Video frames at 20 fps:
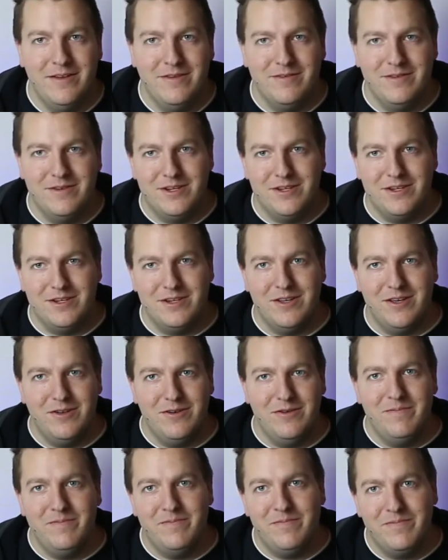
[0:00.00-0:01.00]
which is a
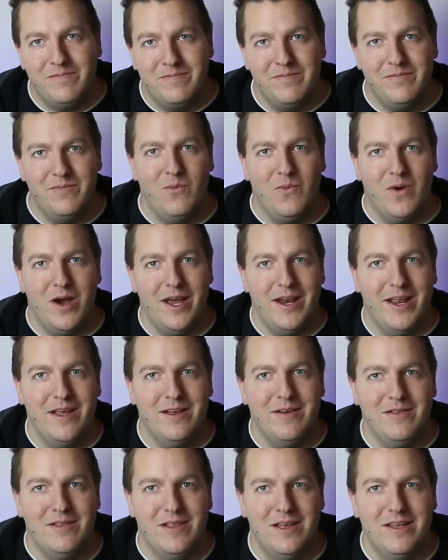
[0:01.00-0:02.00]
good wide
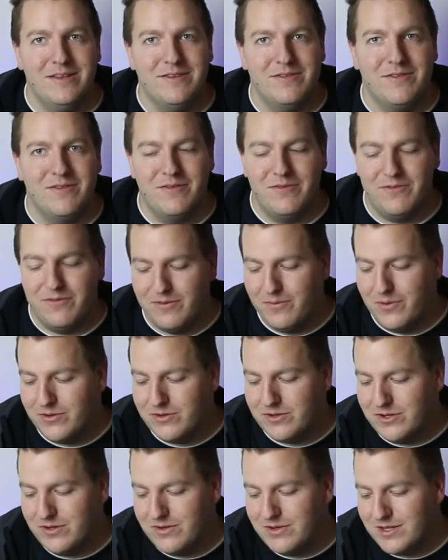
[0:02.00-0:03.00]
angle lens for
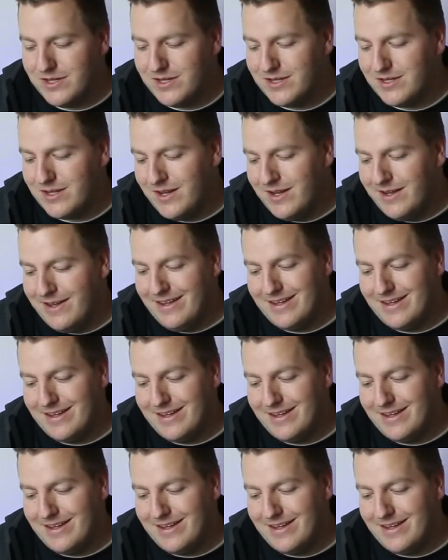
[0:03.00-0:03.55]
most uses.